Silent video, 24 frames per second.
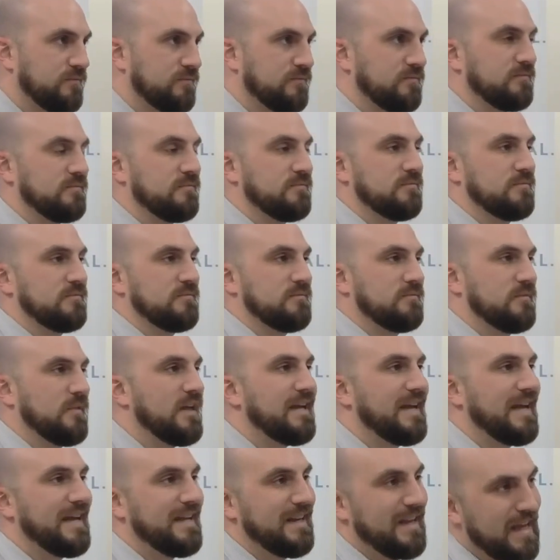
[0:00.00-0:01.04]
Yeah.
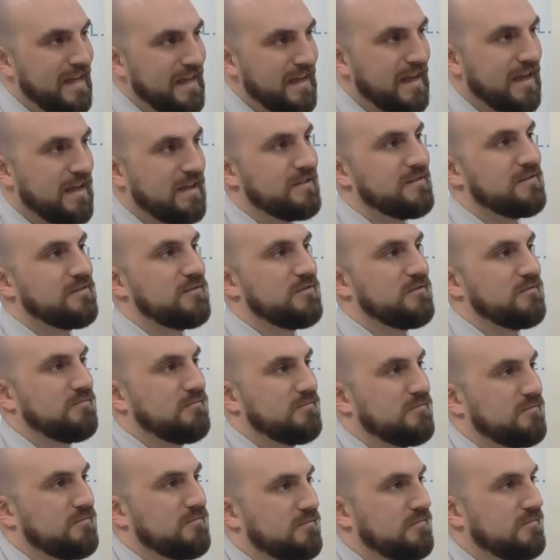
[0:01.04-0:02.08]
And Ahaz
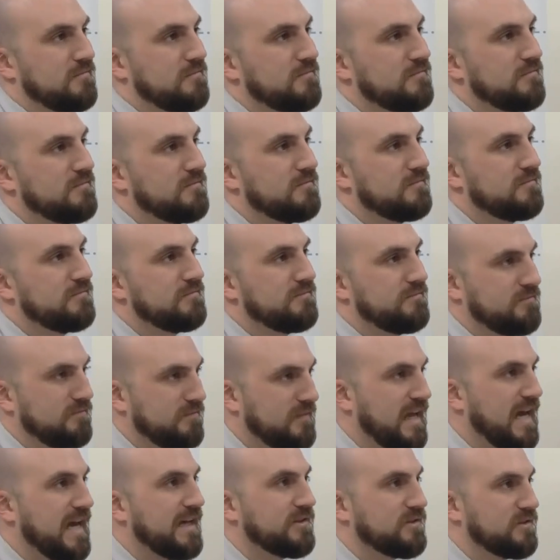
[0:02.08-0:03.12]

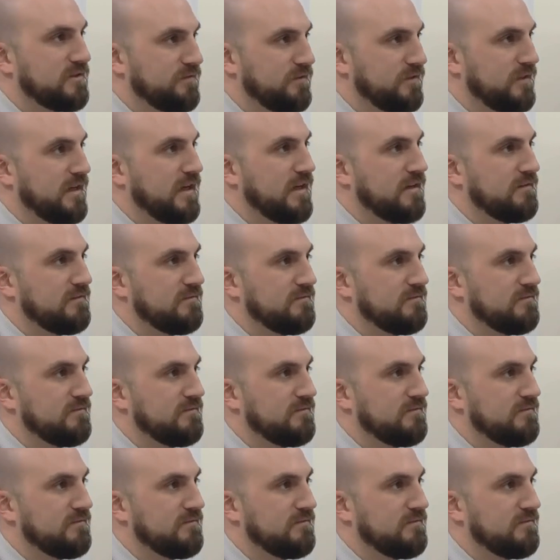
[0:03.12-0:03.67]
asked for that.